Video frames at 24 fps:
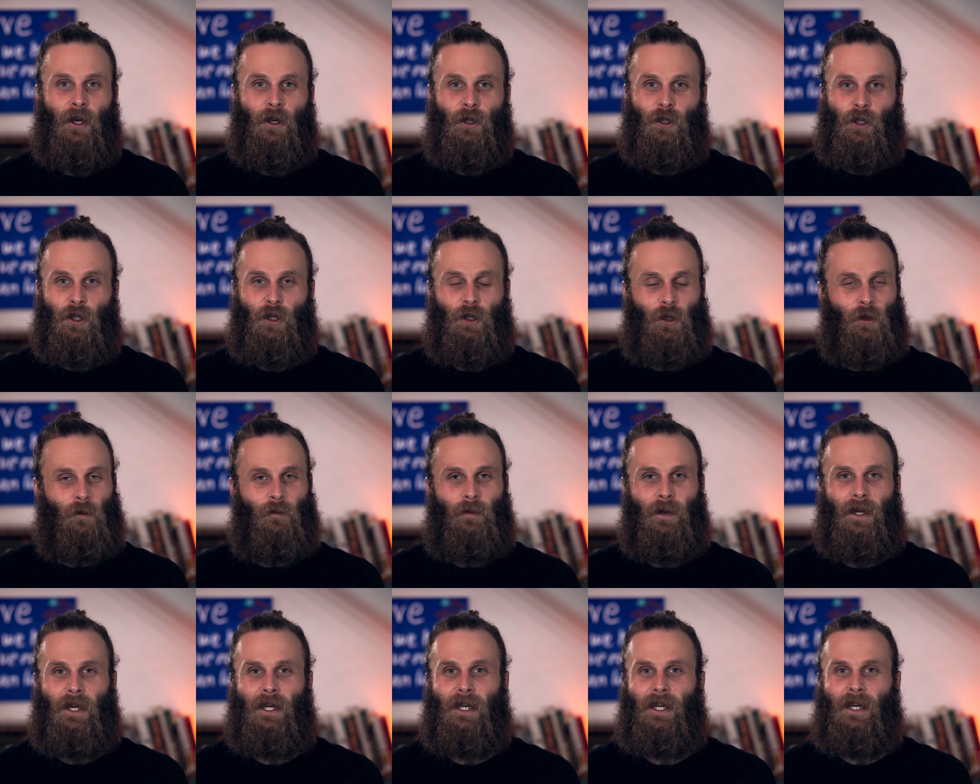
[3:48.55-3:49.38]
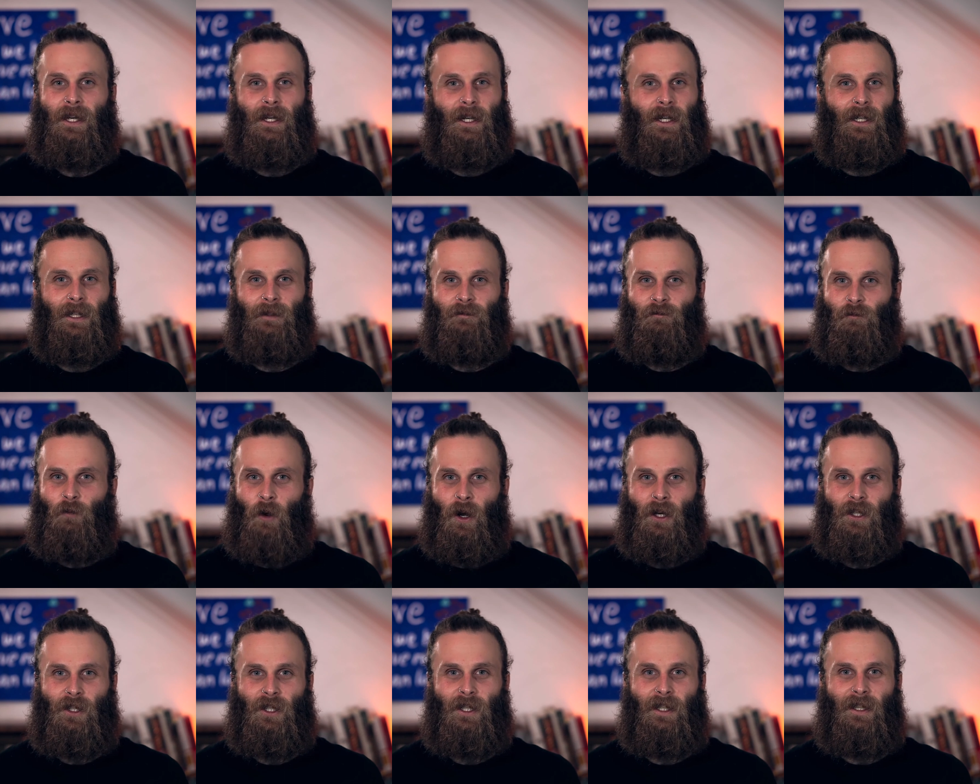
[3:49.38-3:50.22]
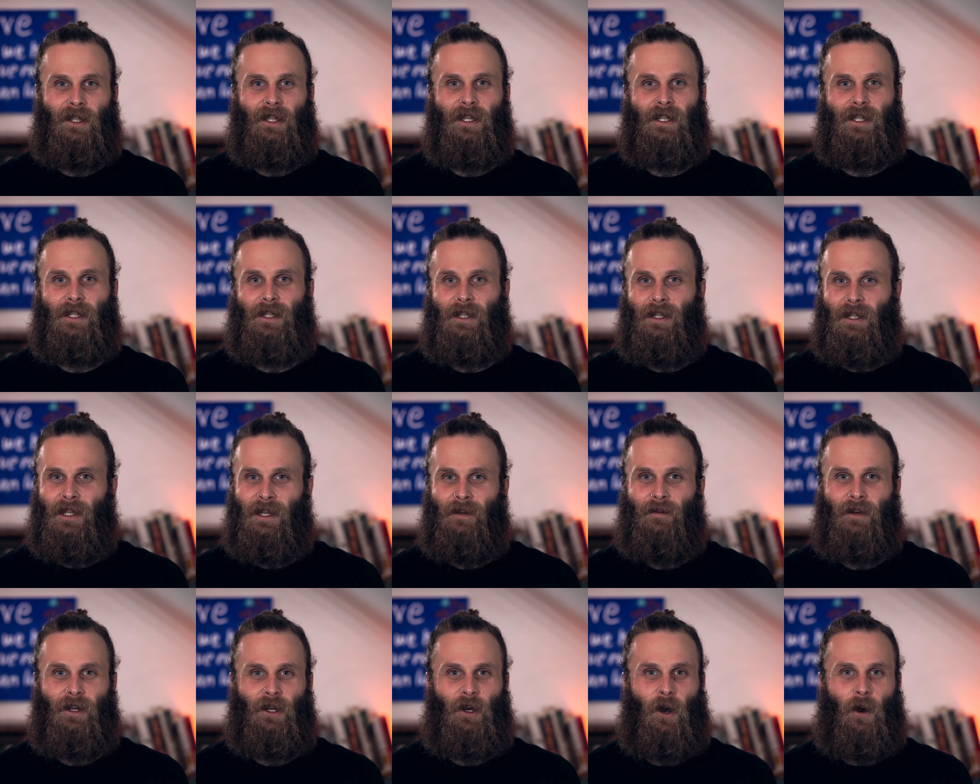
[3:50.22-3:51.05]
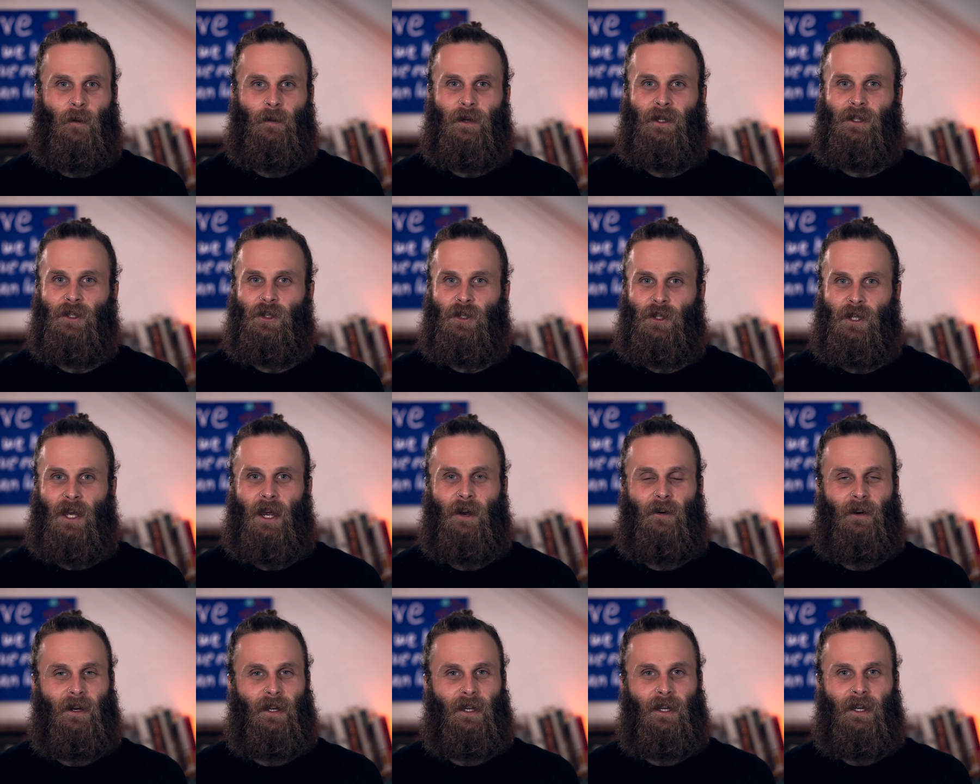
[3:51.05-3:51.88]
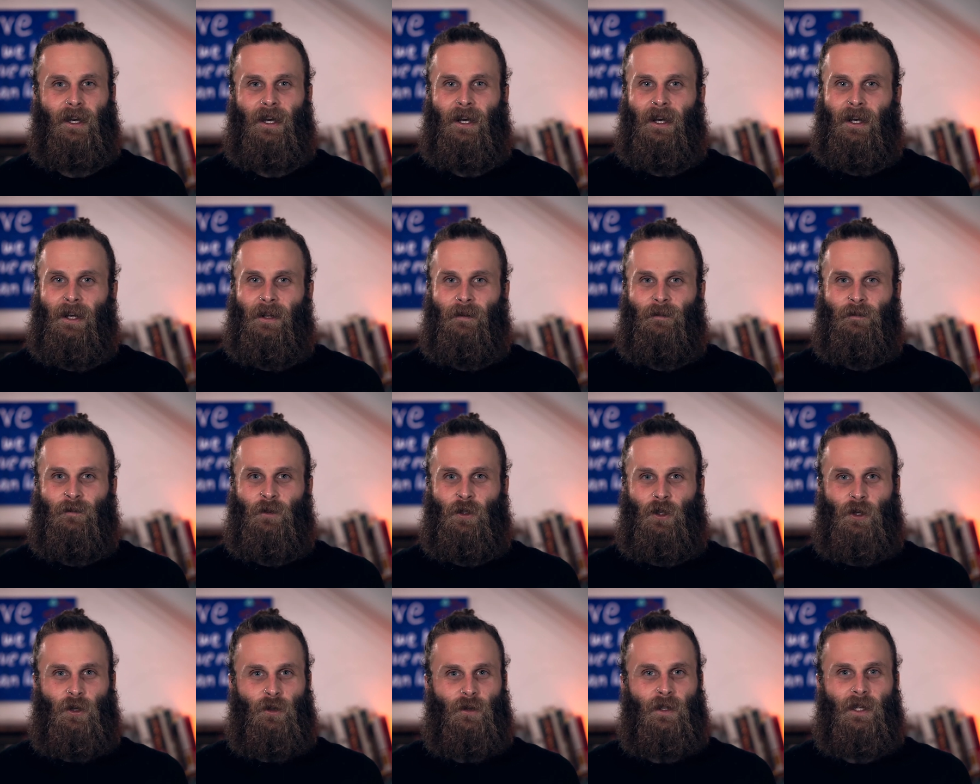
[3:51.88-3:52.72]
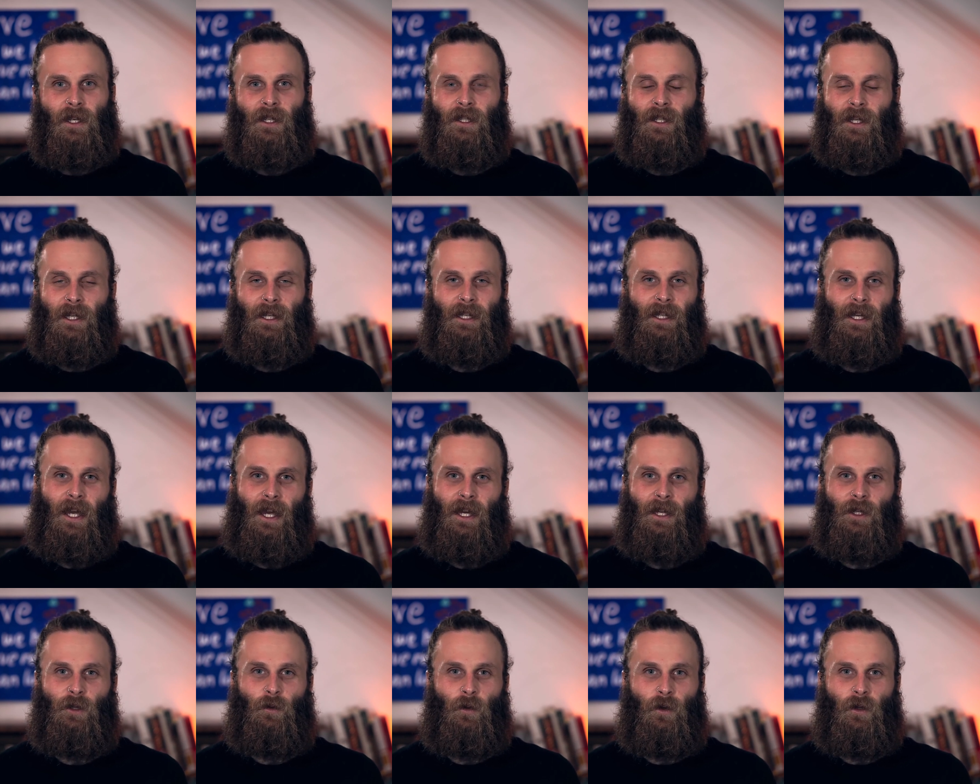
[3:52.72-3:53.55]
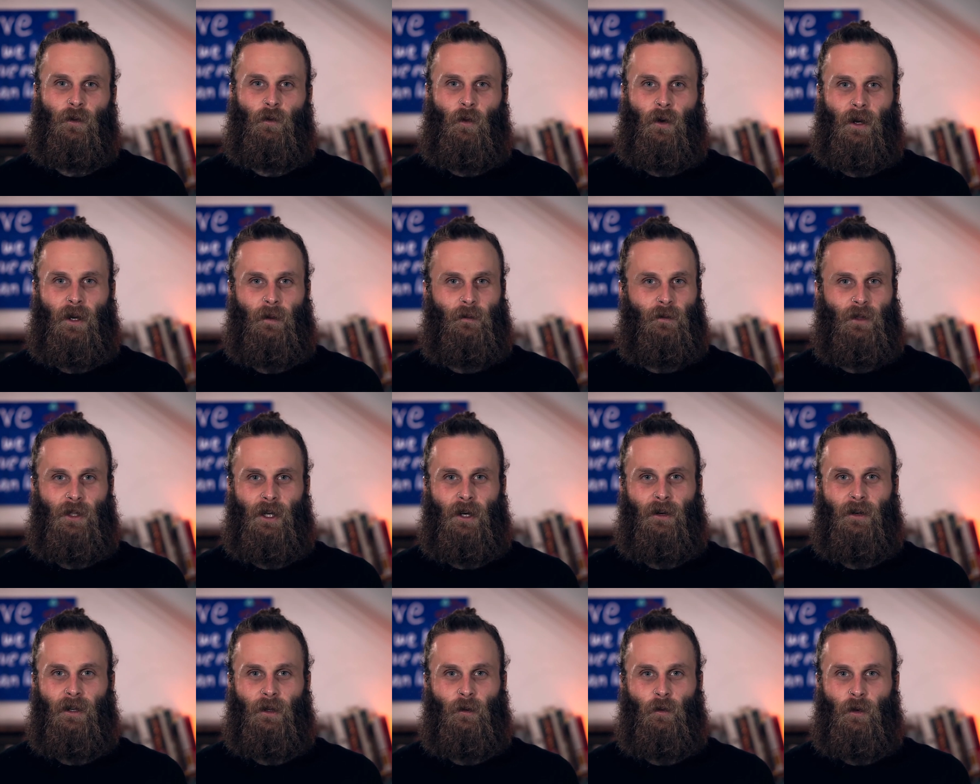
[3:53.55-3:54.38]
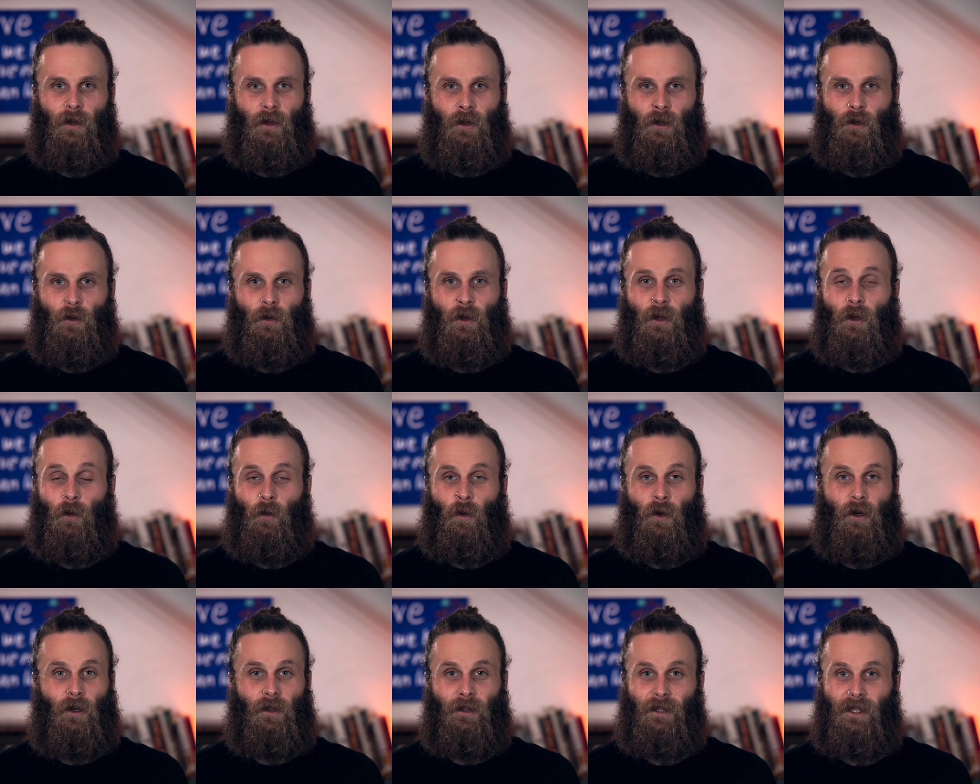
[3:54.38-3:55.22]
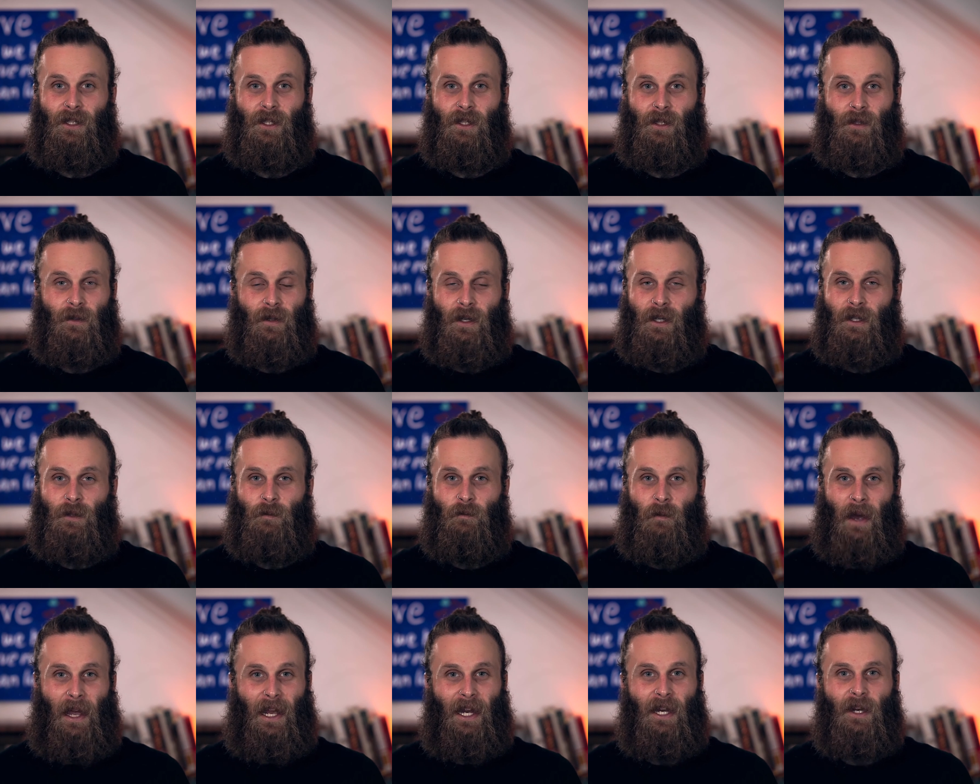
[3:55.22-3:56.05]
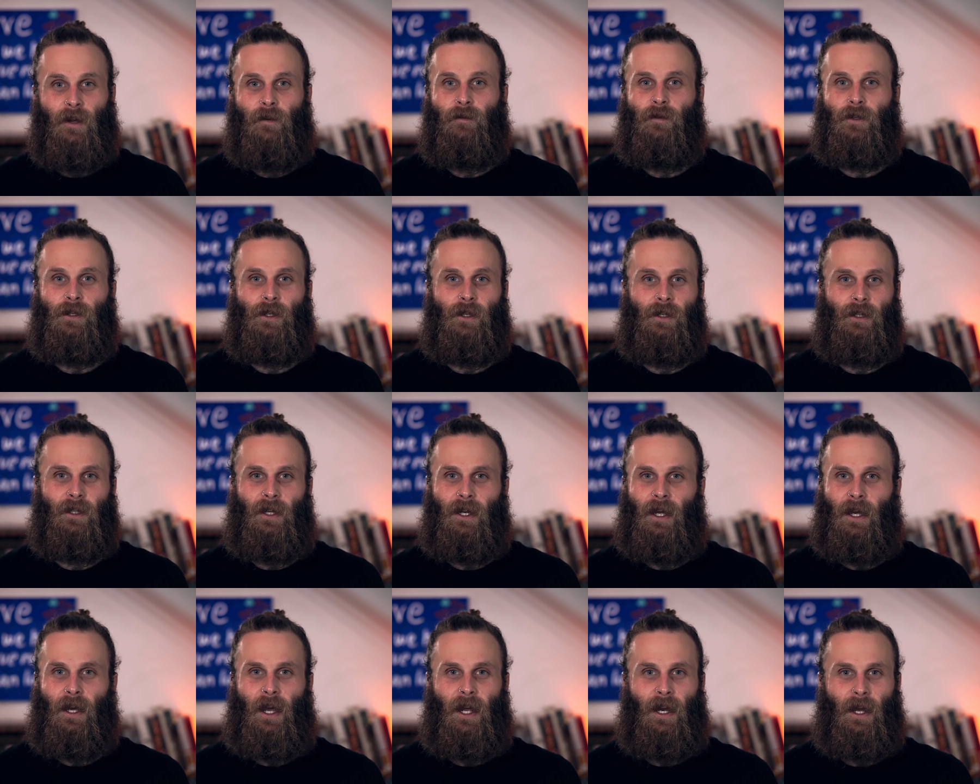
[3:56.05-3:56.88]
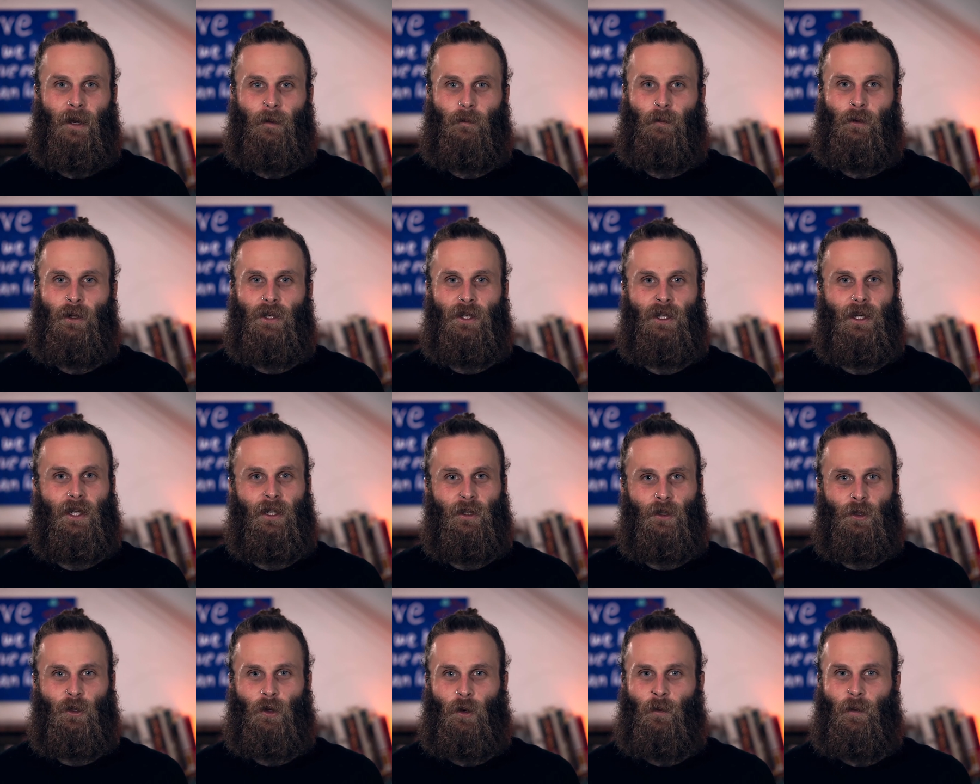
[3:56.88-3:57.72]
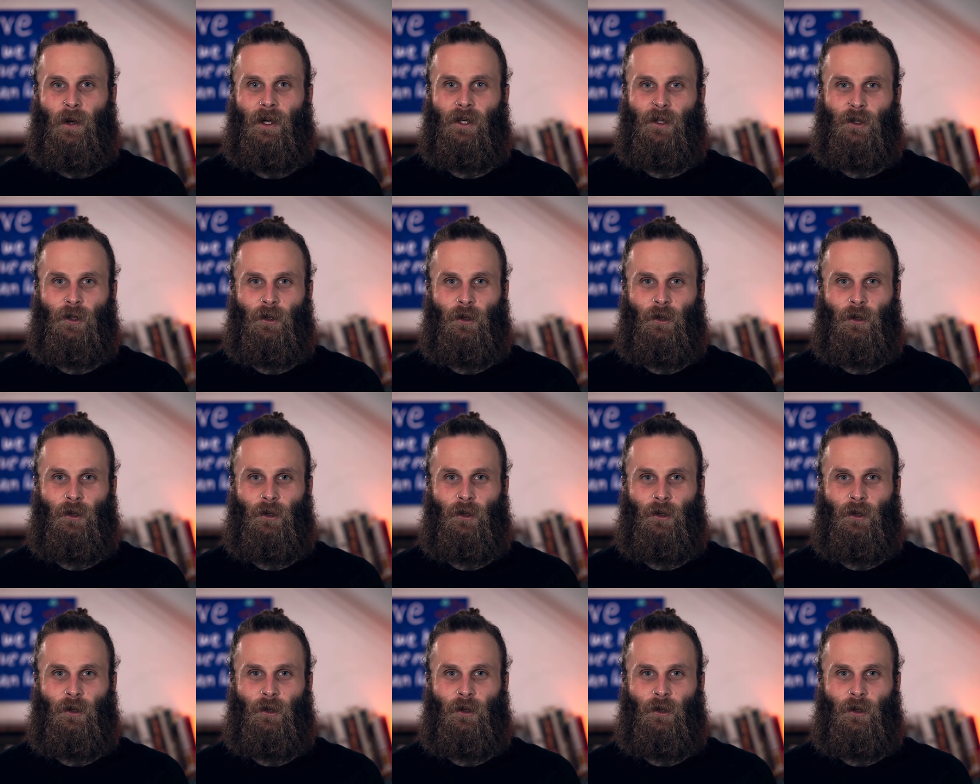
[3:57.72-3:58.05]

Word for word: Just you being here, watching this, leaving comments, sharing choosing to engage with what I'm sharing with you and the world is is magnificent and I and I appreciate it so much.